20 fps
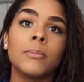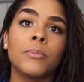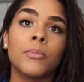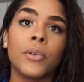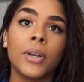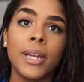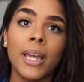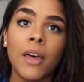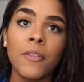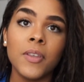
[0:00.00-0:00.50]

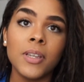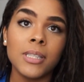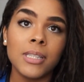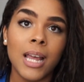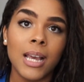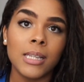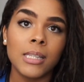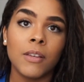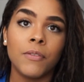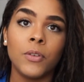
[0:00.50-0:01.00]
bring healthy
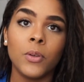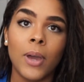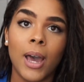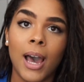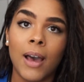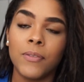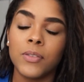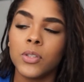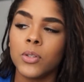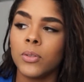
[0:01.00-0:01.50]
snacks if you
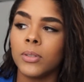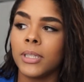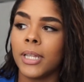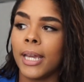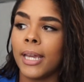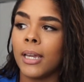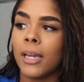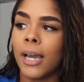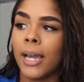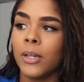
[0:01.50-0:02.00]
have to.
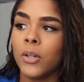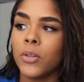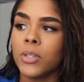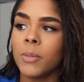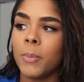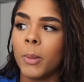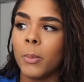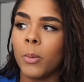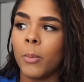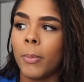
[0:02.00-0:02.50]
Like, I know
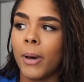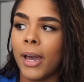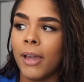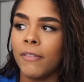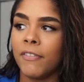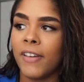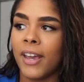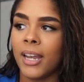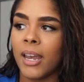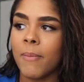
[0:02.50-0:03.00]
some people
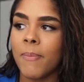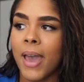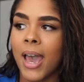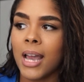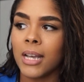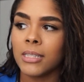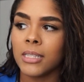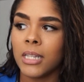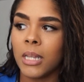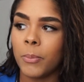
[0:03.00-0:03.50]
buy fanny
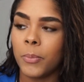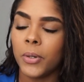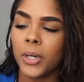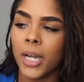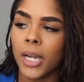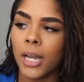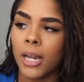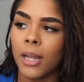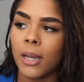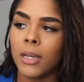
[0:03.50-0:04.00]
packs and they
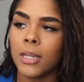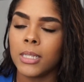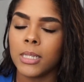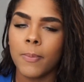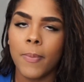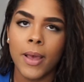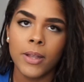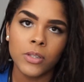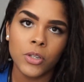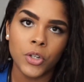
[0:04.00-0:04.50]
put it in,
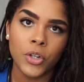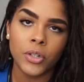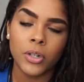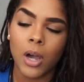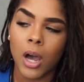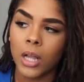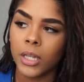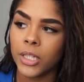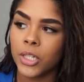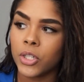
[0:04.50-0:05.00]
depends on your
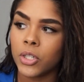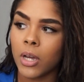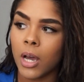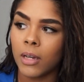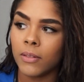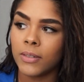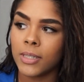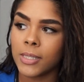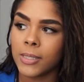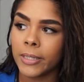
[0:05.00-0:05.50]
college,
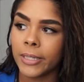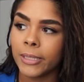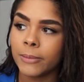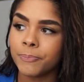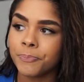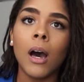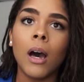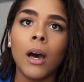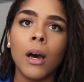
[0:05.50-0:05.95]
obviously.